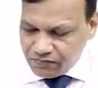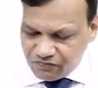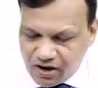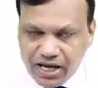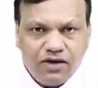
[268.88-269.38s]

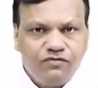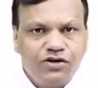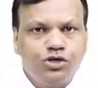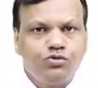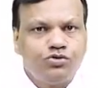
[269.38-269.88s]
why we
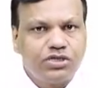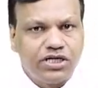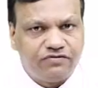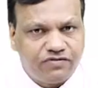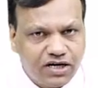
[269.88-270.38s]
use
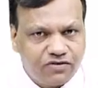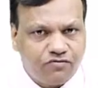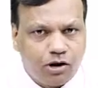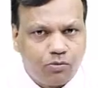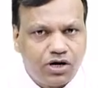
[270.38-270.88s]
different
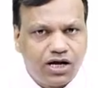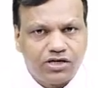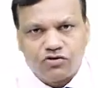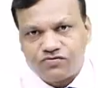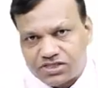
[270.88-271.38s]

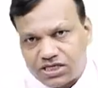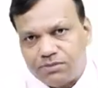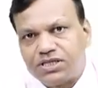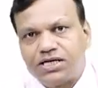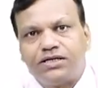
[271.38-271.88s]
formulas of
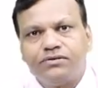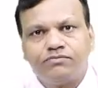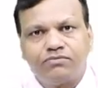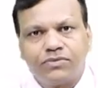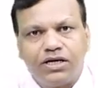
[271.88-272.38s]
same thing
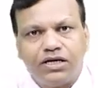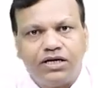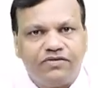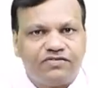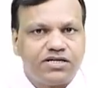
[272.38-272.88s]
in
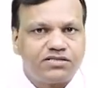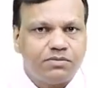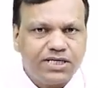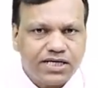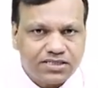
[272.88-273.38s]
different
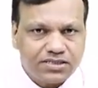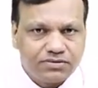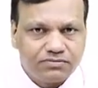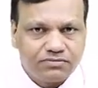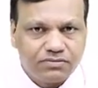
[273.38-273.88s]
subjects?
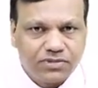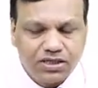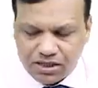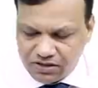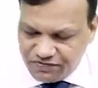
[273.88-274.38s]

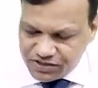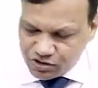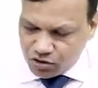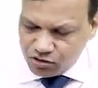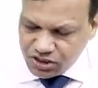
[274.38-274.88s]
In
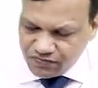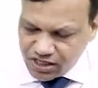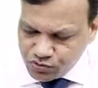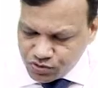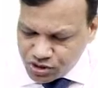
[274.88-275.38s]
physiology we are
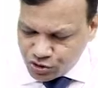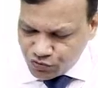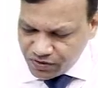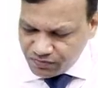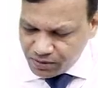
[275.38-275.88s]
using
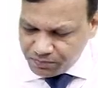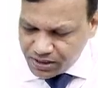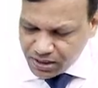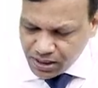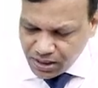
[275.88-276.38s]

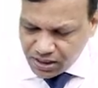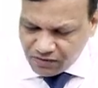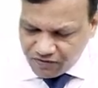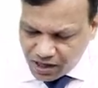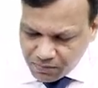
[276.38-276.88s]
UV/P, in
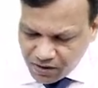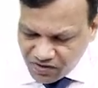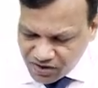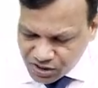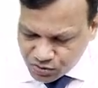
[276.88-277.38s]
pharma
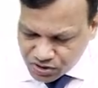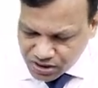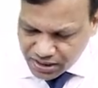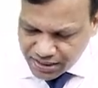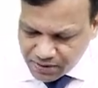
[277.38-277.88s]
we were using
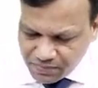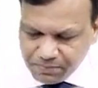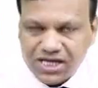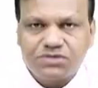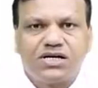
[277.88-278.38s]
rate by
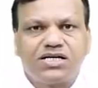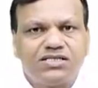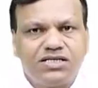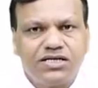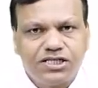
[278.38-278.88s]
plasma
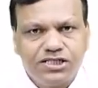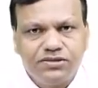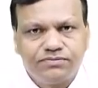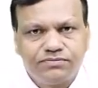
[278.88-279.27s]
concentration.